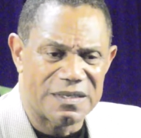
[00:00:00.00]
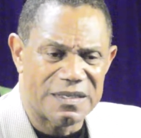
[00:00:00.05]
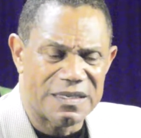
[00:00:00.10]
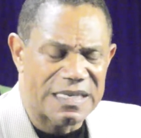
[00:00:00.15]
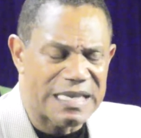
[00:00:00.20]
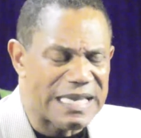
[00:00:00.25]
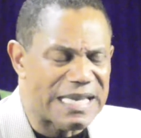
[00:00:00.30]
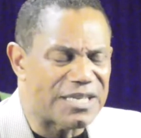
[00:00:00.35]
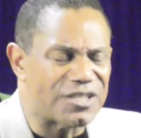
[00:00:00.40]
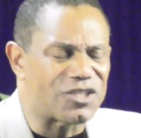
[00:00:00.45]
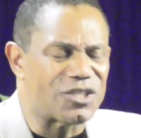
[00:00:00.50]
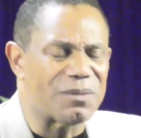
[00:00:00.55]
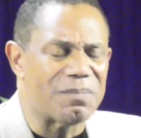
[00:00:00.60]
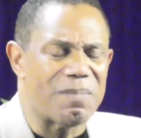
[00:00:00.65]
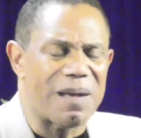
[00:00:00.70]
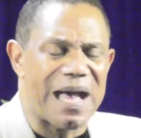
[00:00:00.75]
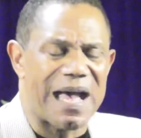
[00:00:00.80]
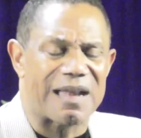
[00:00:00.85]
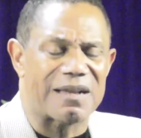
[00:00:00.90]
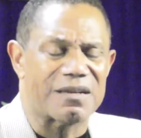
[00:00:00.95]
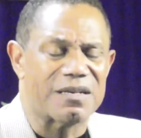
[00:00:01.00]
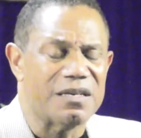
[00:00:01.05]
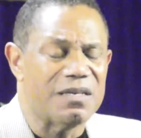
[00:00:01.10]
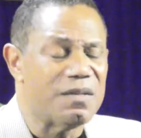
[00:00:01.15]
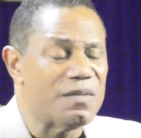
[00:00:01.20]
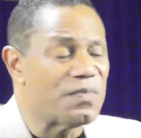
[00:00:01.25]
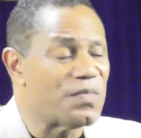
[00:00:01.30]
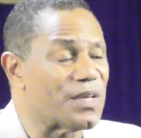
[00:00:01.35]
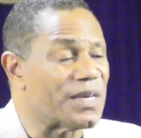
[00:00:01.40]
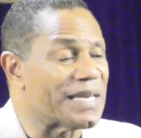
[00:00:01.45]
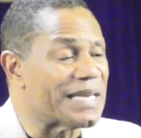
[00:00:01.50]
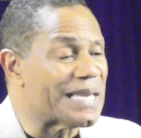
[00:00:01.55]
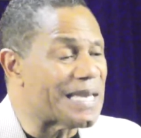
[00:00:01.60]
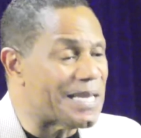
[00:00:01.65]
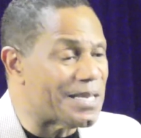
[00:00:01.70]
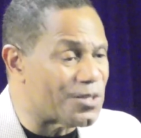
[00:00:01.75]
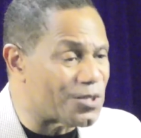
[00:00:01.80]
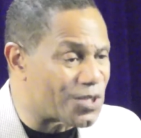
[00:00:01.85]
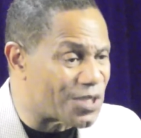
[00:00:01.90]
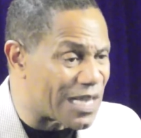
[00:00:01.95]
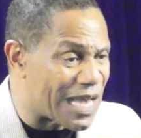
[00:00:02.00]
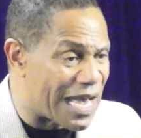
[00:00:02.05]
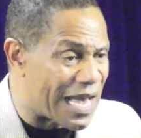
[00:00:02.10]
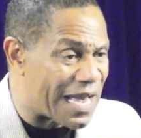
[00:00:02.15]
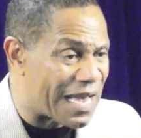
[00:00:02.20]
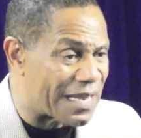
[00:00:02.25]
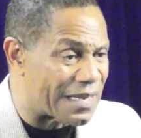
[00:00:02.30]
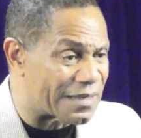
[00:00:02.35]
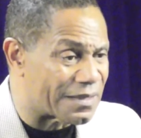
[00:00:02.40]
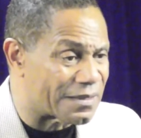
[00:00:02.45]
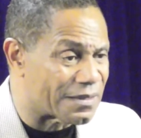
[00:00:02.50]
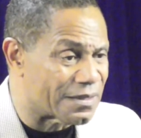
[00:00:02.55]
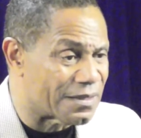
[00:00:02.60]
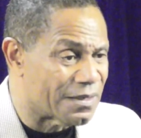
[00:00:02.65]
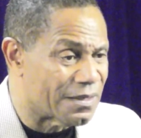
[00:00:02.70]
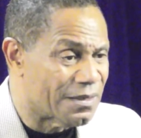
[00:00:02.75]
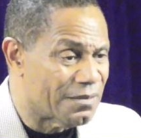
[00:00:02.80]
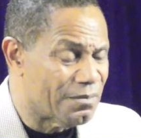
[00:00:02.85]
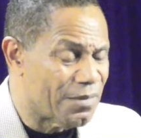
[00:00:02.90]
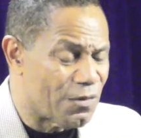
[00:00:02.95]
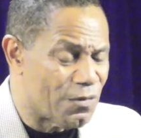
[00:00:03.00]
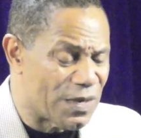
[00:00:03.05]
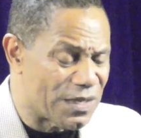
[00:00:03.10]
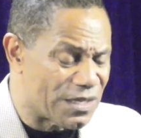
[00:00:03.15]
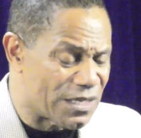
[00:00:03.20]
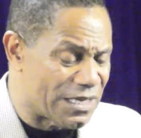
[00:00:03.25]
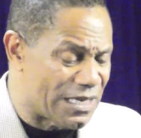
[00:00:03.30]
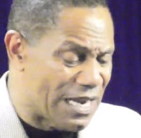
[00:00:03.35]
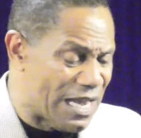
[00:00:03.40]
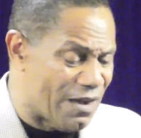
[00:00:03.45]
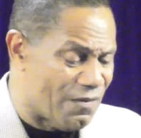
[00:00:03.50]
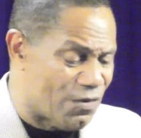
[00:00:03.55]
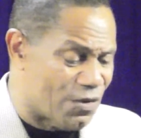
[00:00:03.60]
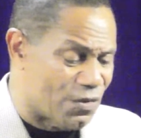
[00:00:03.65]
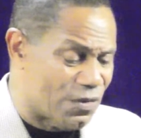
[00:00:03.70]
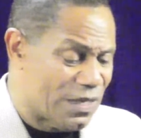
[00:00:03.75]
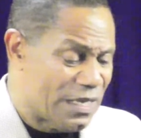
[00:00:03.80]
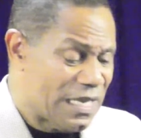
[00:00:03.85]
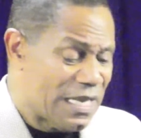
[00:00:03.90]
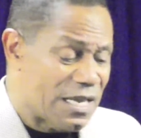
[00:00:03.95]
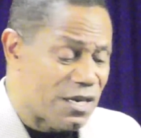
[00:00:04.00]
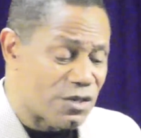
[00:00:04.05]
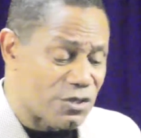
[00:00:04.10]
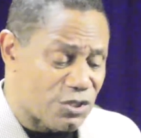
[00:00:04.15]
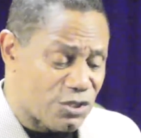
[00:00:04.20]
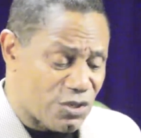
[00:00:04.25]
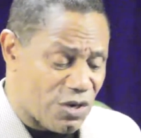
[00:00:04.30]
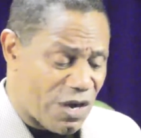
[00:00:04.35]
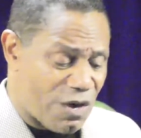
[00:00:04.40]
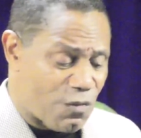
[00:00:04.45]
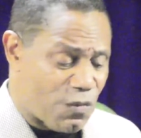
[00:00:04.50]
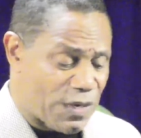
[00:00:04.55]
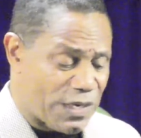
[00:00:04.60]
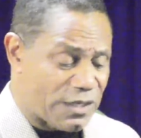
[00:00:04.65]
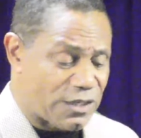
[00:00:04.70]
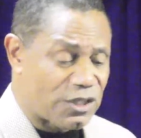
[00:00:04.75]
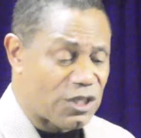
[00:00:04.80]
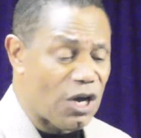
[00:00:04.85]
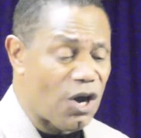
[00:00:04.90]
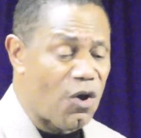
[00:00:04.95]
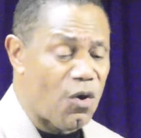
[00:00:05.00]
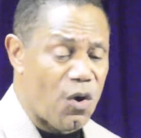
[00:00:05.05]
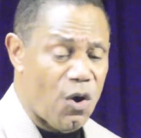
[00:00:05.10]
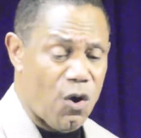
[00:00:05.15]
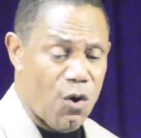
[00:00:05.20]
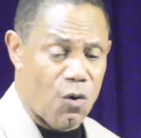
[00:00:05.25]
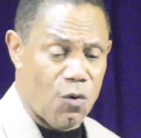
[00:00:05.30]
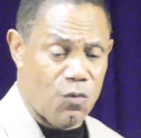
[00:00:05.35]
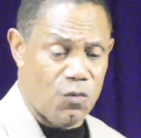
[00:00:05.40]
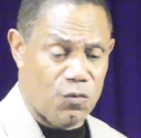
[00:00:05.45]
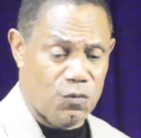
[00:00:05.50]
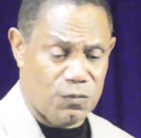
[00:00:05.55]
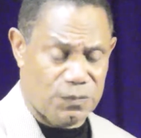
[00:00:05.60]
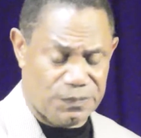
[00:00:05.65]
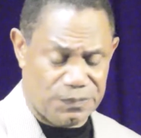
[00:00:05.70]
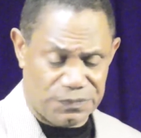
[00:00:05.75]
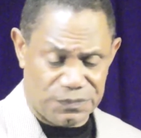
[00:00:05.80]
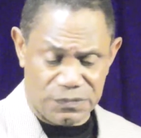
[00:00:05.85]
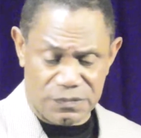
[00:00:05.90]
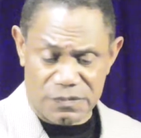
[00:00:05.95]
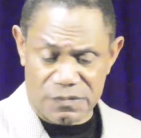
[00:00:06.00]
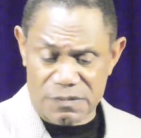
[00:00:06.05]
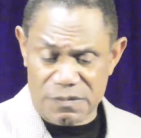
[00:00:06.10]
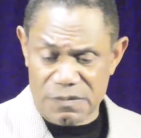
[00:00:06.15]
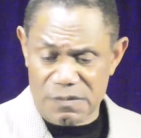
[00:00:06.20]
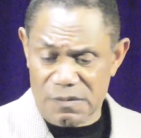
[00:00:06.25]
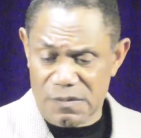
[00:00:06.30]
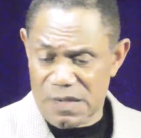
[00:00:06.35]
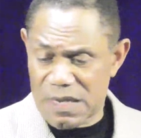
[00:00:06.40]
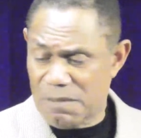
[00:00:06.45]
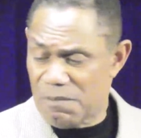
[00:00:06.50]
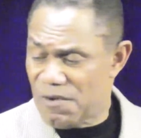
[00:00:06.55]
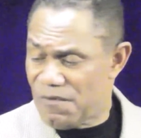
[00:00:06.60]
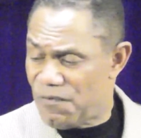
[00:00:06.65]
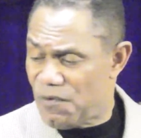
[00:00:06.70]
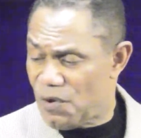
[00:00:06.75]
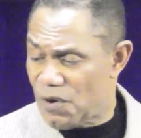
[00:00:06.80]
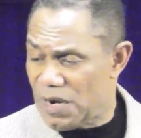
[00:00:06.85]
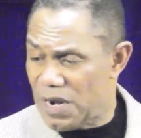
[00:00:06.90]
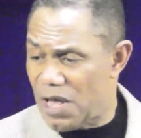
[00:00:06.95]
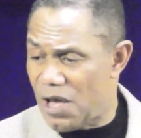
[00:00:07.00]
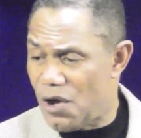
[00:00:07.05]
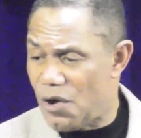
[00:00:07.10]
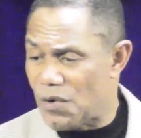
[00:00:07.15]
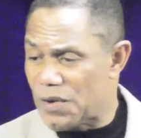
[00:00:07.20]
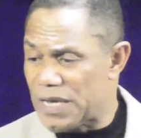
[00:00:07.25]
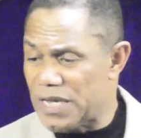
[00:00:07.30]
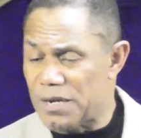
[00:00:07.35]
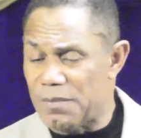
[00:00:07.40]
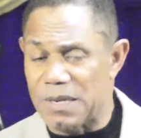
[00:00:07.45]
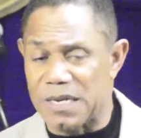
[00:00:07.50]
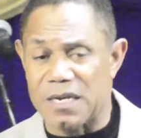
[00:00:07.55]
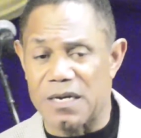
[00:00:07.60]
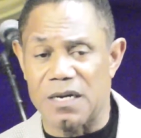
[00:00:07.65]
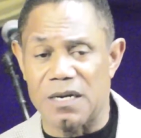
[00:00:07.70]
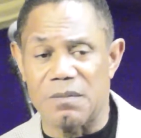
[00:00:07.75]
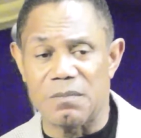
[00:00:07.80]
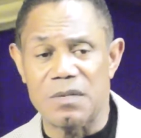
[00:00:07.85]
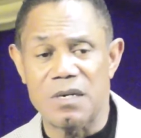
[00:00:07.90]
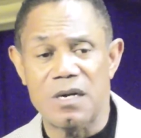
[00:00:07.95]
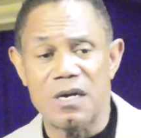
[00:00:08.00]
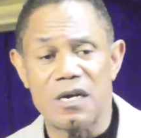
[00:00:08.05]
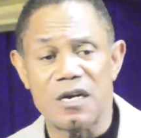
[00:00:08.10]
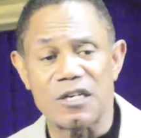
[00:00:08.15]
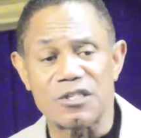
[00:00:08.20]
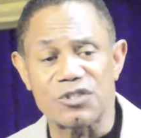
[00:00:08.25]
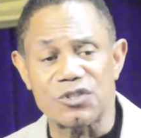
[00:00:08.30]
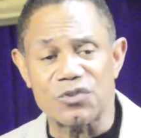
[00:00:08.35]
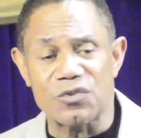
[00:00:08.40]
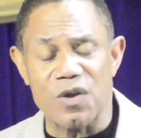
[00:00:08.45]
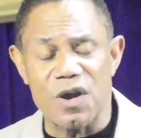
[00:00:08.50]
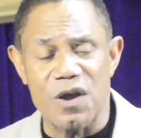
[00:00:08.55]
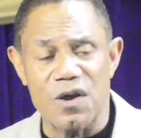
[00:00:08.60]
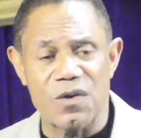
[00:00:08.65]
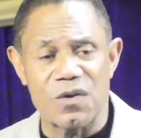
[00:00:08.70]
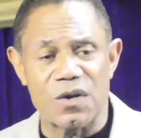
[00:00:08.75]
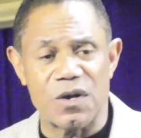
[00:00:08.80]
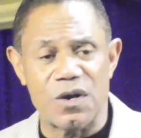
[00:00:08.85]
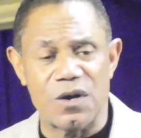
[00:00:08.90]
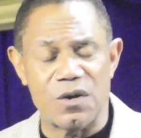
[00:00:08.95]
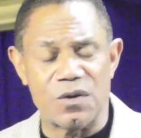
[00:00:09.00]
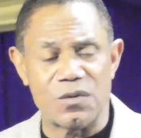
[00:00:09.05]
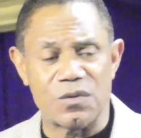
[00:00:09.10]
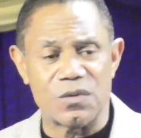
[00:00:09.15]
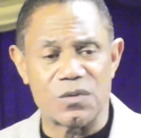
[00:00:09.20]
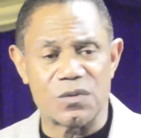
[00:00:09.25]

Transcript: It's about the inside. But with the devil, it'll start with a toehold, and before long, it'll become a stronghold.